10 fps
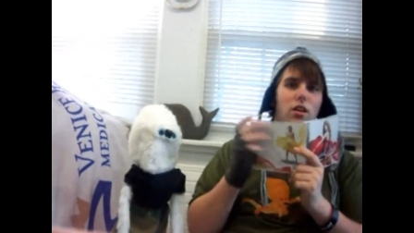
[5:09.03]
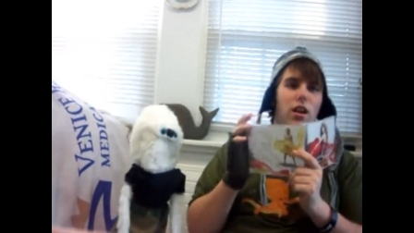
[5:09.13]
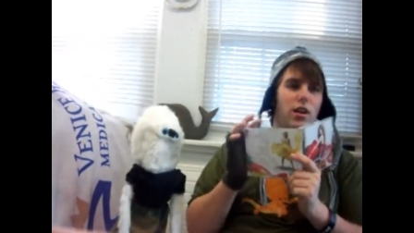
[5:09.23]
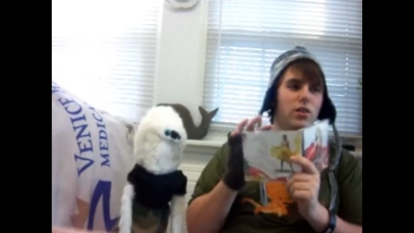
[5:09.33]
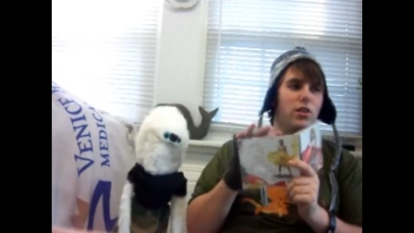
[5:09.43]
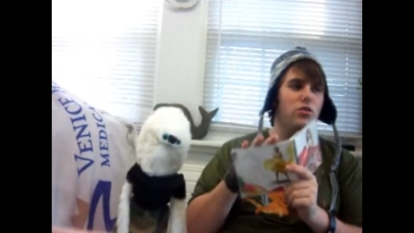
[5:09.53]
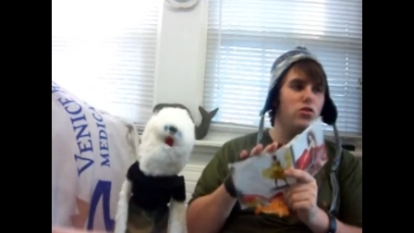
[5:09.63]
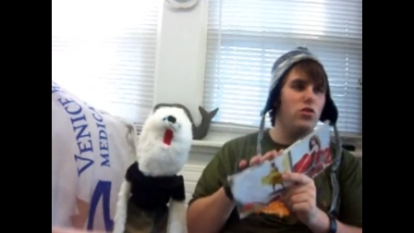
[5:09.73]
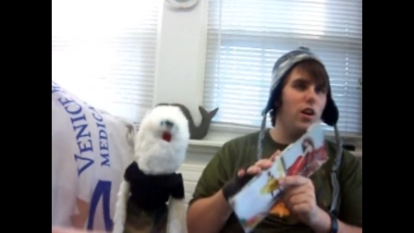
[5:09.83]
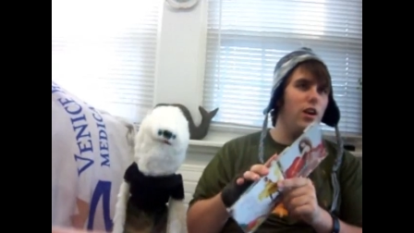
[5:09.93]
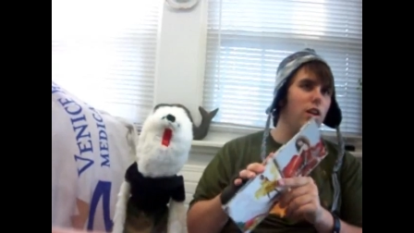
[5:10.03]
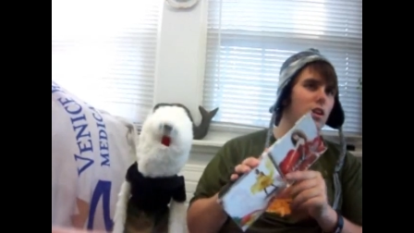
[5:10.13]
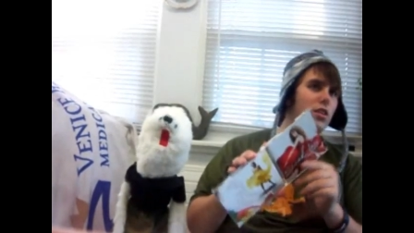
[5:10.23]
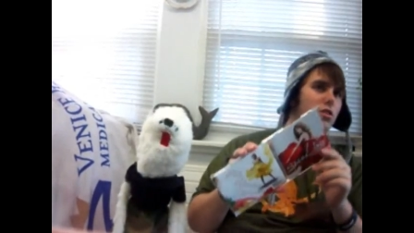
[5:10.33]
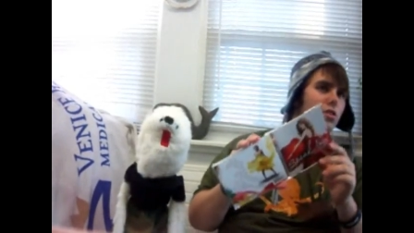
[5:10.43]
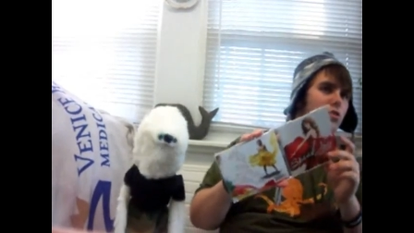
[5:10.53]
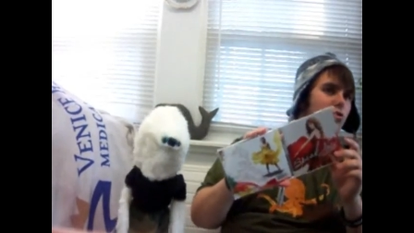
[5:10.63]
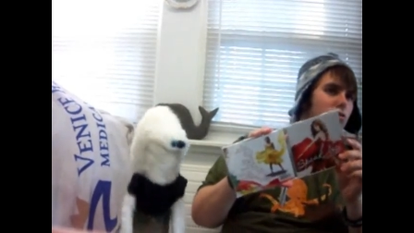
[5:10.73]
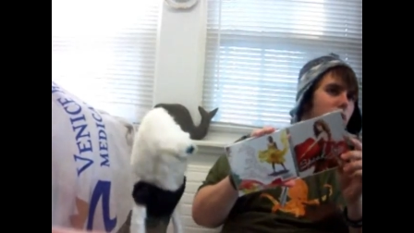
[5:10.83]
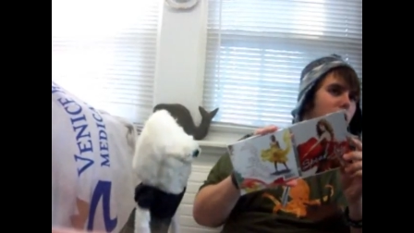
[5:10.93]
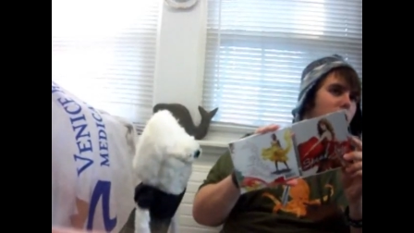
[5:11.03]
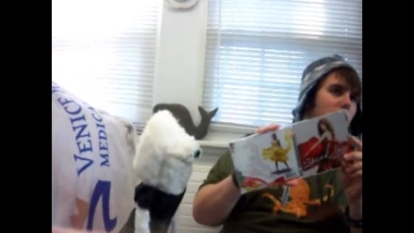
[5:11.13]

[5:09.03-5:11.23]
Like a dungeon dragon, like a dungeon dragon.